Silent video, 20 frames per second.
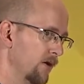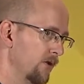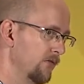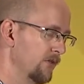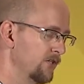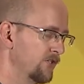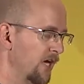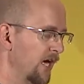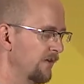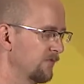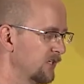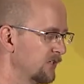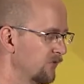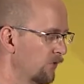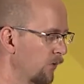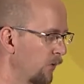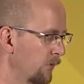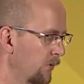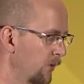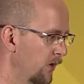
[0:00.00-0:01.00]
the drivers for
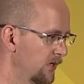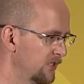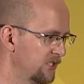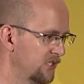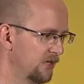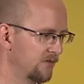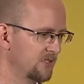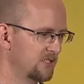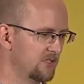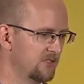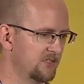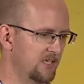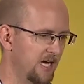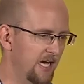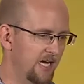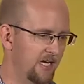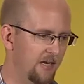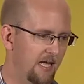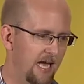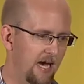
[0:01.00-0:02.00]
what we want to service
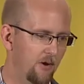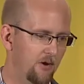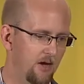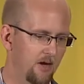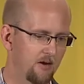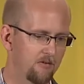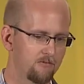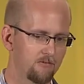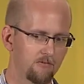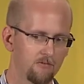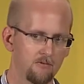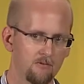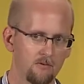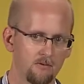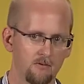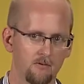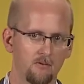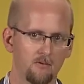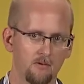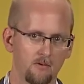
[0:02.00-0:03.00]
design out of
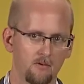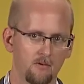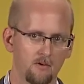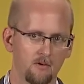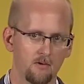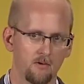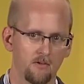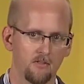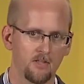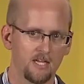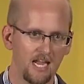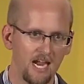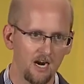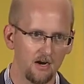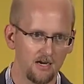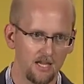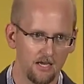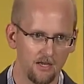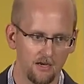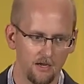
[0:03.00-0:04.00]
the
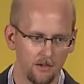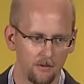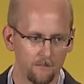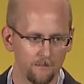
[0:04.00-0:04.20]
care data.